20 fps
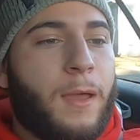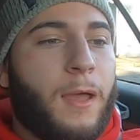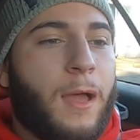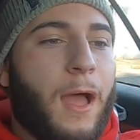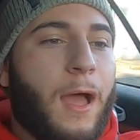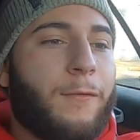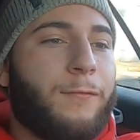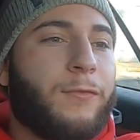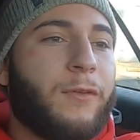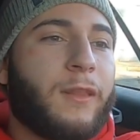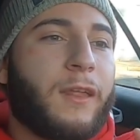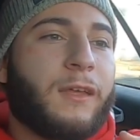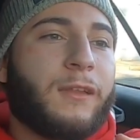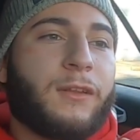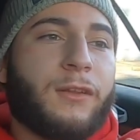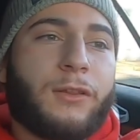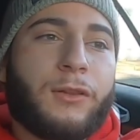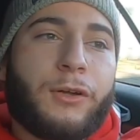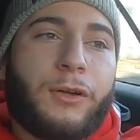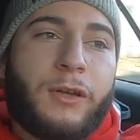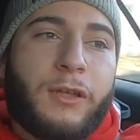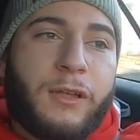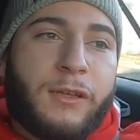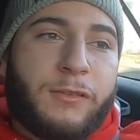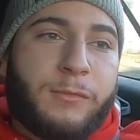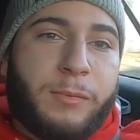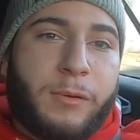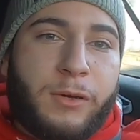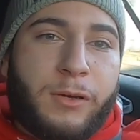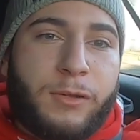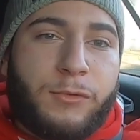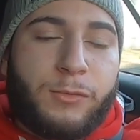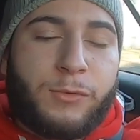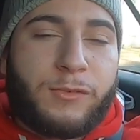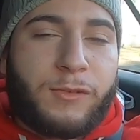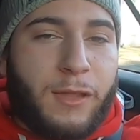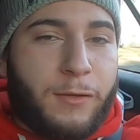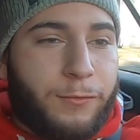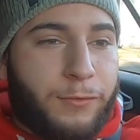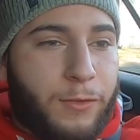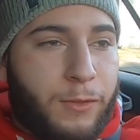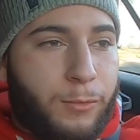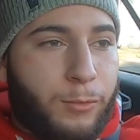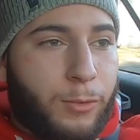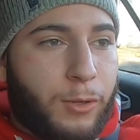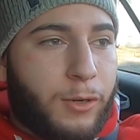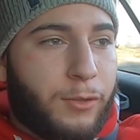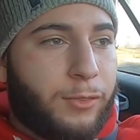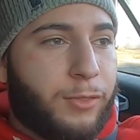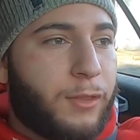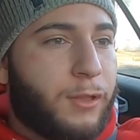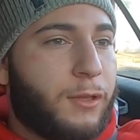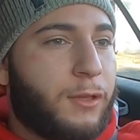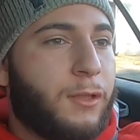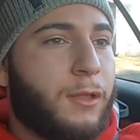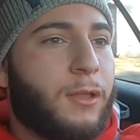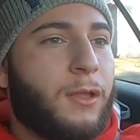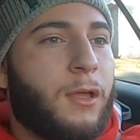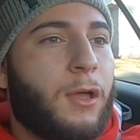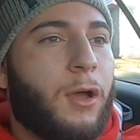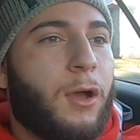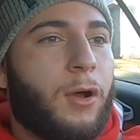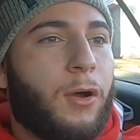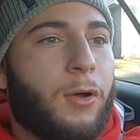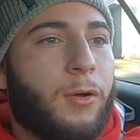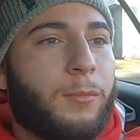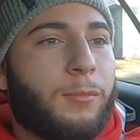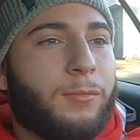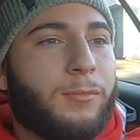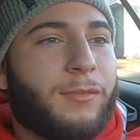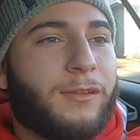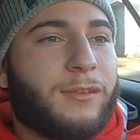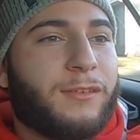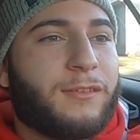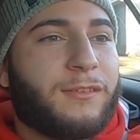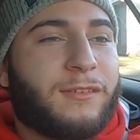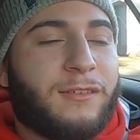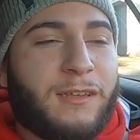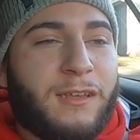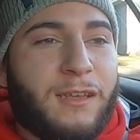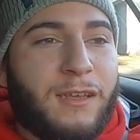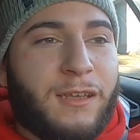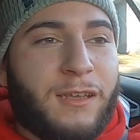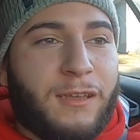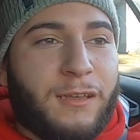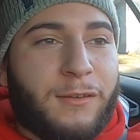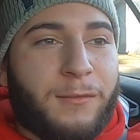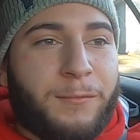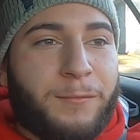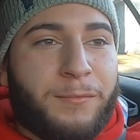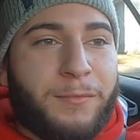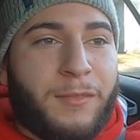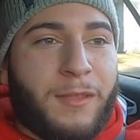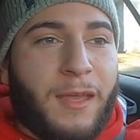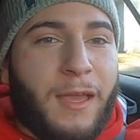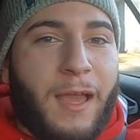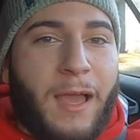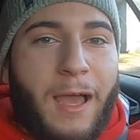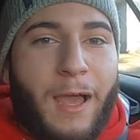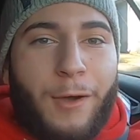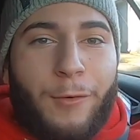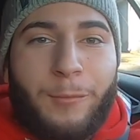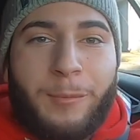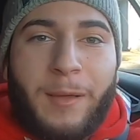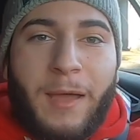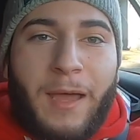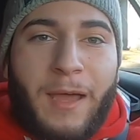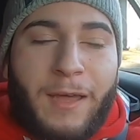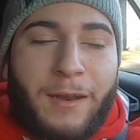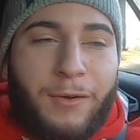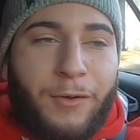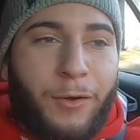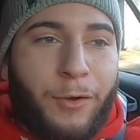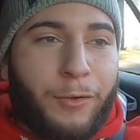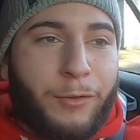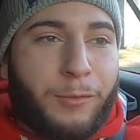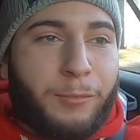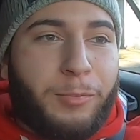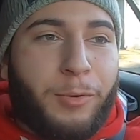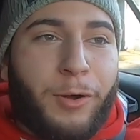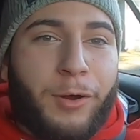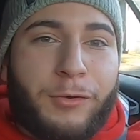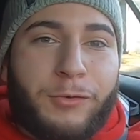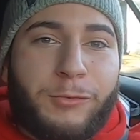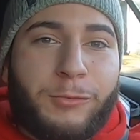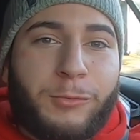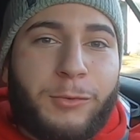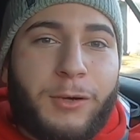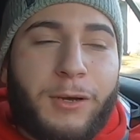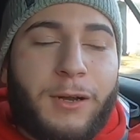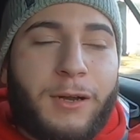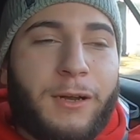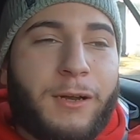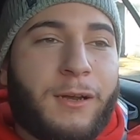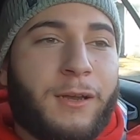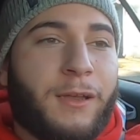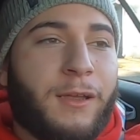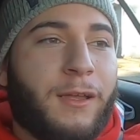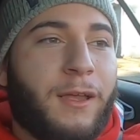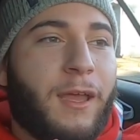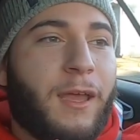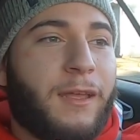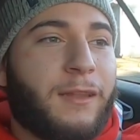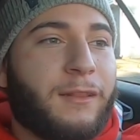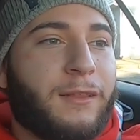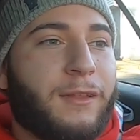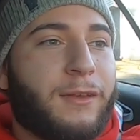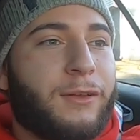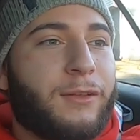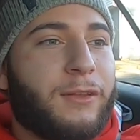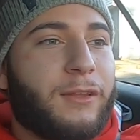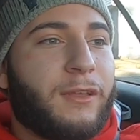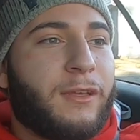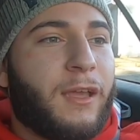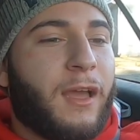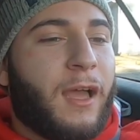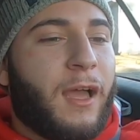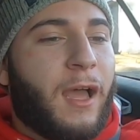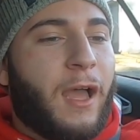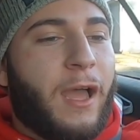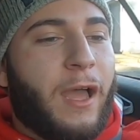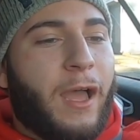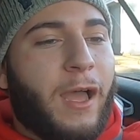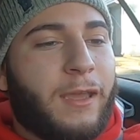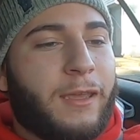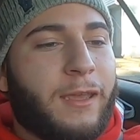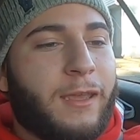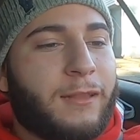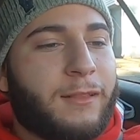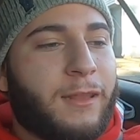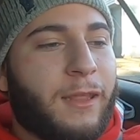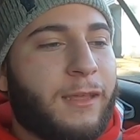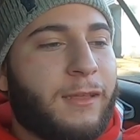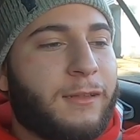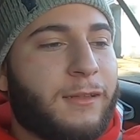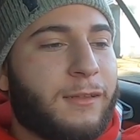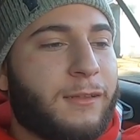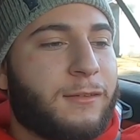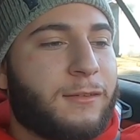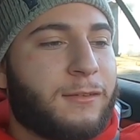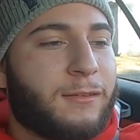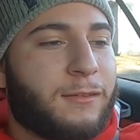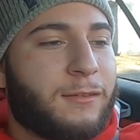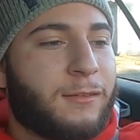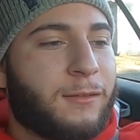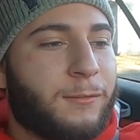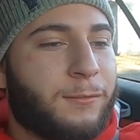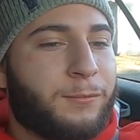I feel like the learning experience was definitely worth it. Seeing how bad all the parts were, and literally I get like this